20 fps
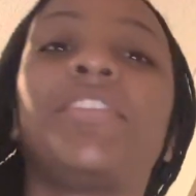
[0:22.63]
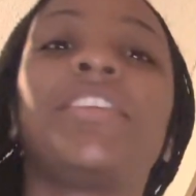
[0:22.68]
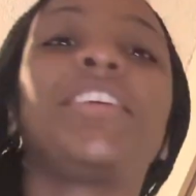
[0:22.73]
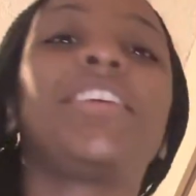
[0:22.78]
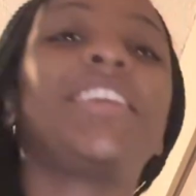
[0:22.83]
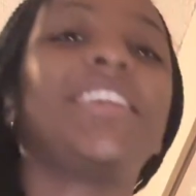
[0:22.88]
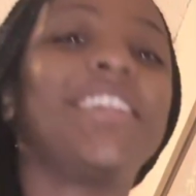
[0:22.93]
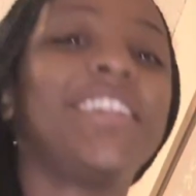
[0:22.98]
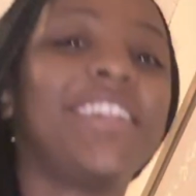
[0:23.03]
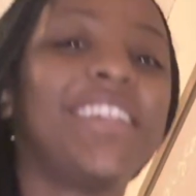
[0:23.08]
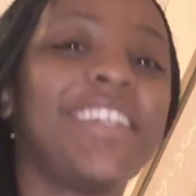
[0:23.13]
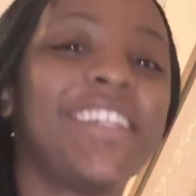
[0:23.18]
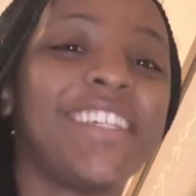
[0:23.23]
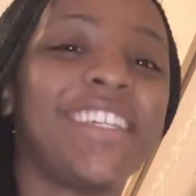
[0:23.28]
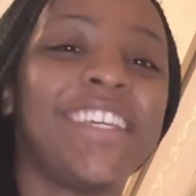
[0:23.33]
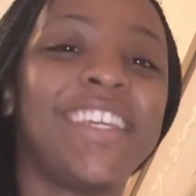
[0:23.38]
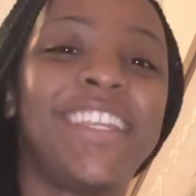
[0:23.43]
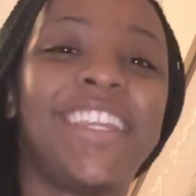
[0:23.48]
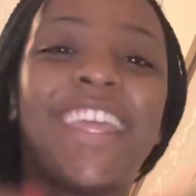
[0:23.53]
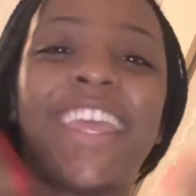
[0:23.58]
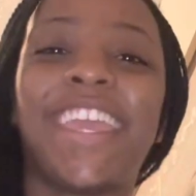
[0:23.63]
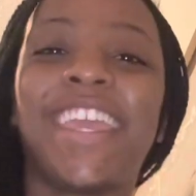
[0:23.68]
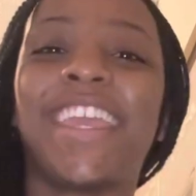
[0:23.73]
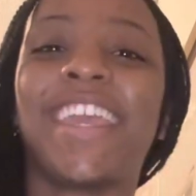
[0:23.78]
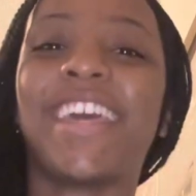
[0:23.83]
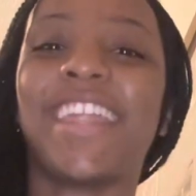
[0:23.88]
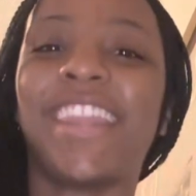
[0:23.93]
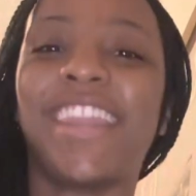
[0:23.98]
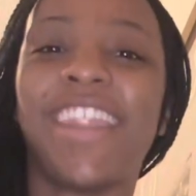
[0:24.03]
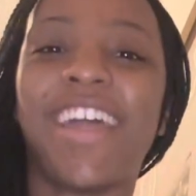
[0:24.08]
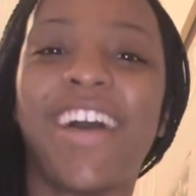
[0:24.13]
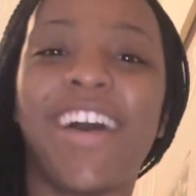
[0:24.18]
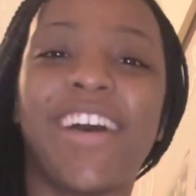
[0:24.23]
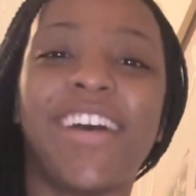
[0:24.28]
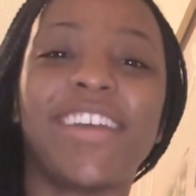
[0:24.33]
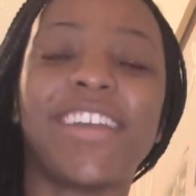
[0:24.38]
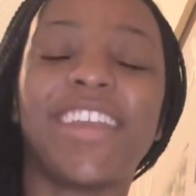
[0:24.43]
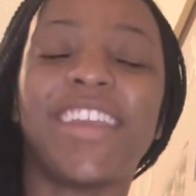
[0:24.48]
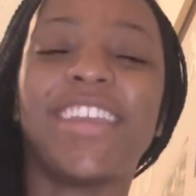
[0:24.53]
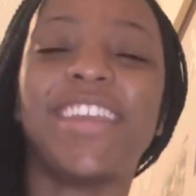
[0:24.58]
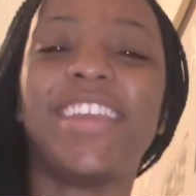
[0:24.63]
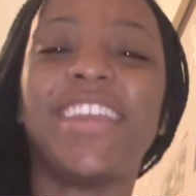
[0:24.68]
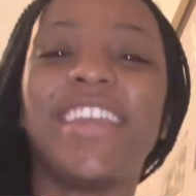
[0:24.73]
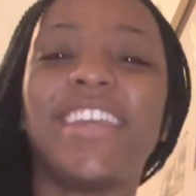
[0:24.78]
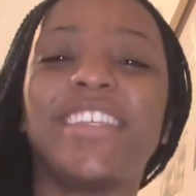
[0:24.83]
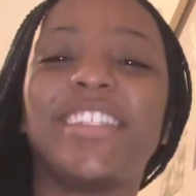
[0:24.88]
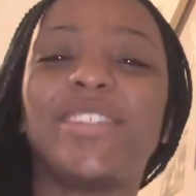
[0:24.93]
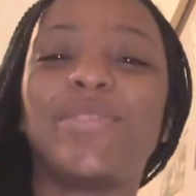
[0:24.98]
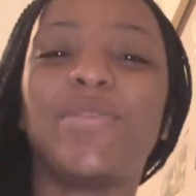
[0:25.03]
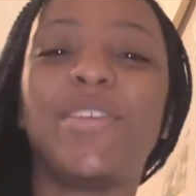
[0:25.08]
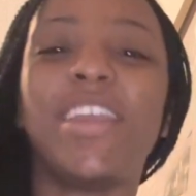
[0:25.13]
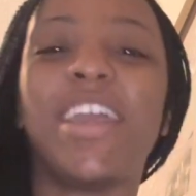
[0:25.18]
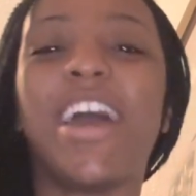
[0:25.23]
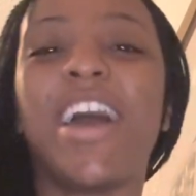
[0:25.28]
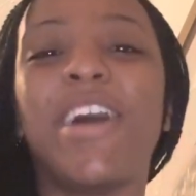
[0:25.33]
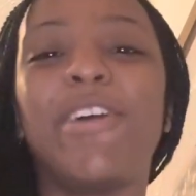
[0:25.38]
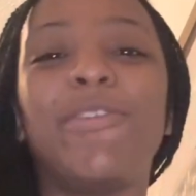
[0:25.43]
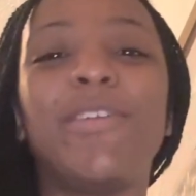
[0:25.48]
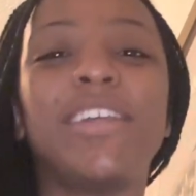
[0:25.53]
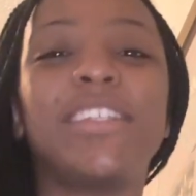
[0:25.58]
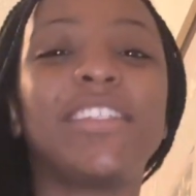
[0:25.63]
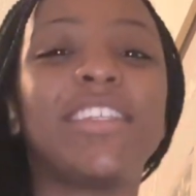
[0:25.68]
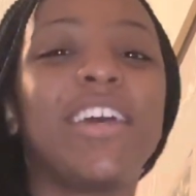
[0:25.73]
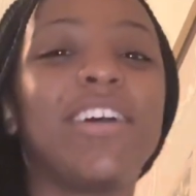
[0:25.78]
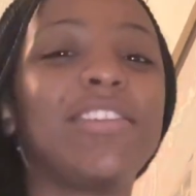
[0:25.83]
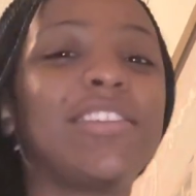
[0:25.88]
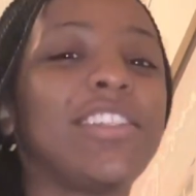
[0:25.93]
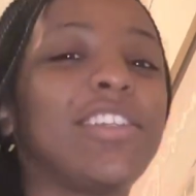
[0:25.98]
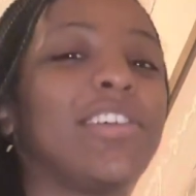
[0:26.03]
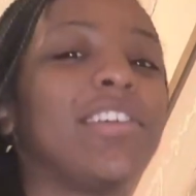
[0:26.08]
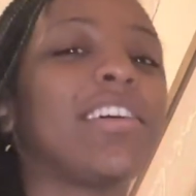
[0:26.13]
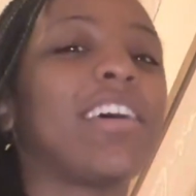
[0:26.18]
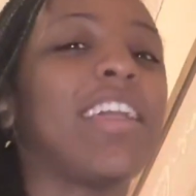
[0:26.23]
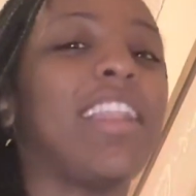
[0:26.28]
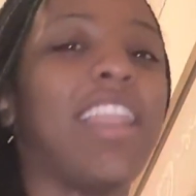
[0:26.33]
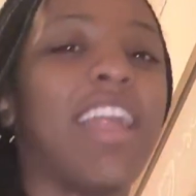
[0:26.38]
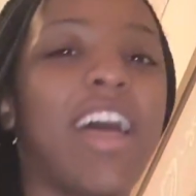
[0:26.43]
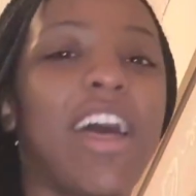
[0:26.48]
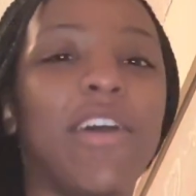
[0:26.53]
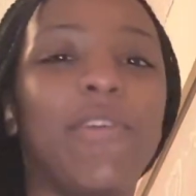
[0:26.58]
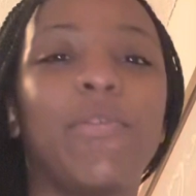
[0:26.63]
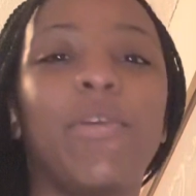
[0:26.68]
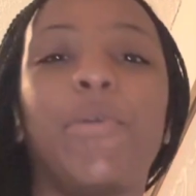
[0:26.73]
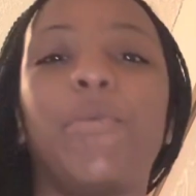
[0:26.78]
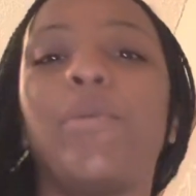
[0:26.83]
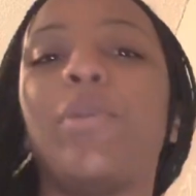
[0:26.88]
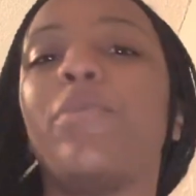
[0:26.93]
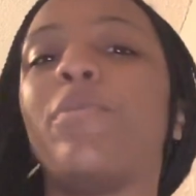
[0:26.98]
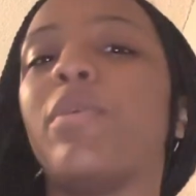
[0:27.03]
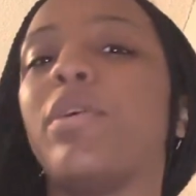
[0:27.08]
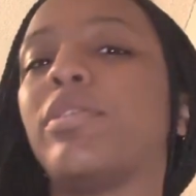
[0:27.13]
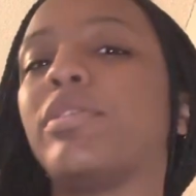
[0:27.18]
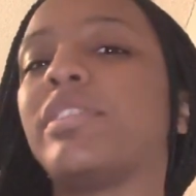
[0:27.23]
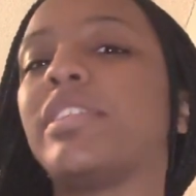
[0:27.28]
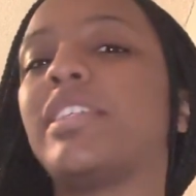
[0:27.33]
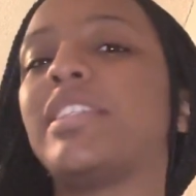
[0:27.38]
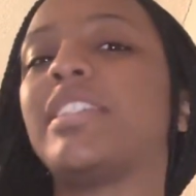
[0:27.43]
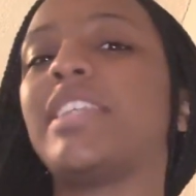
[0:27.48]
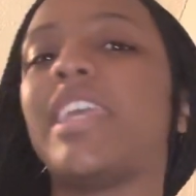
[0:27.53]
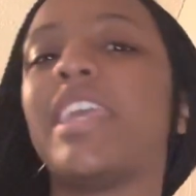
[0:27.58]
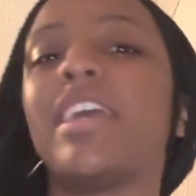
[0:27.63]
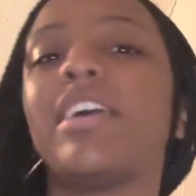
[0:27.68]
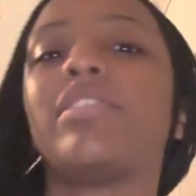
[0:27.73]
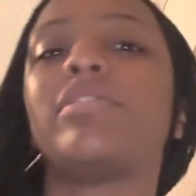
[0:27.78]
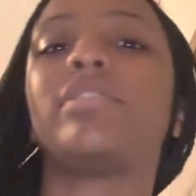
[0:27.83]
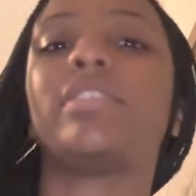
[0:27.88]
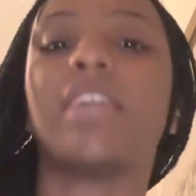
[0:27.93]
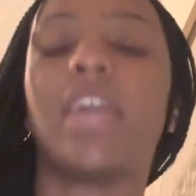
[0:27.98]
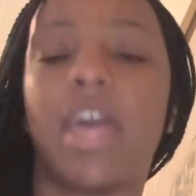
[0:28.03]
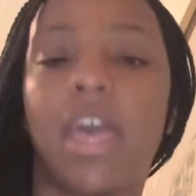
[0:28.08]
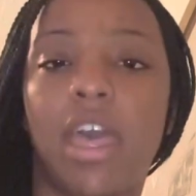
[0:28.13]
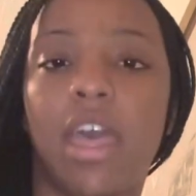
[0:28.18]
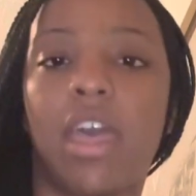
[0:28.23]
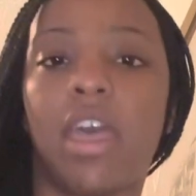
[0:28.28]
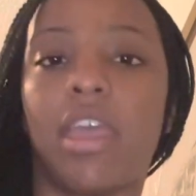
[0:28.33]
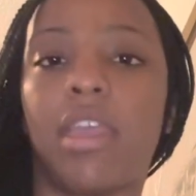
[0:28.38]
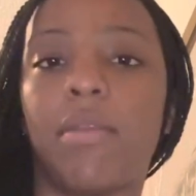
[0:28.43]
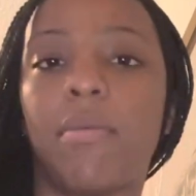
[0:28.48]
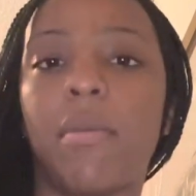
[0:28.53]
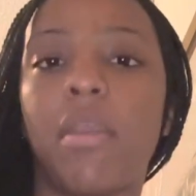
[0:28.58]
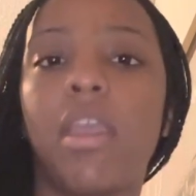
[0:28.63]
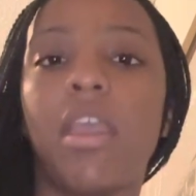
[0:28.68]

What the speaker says: Good, a clock. Yes, we always go to a clock when we want to tell time.